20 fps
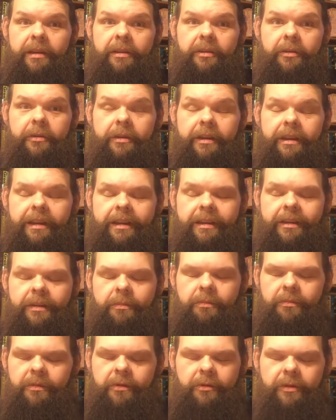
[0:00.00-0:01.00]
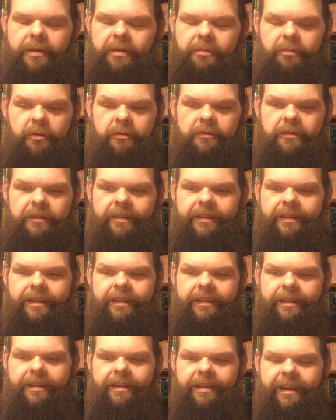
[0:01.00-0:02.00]
great movie.
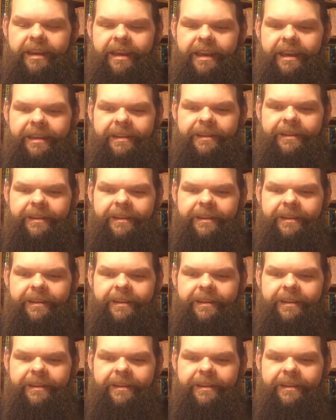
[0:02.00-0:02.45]
And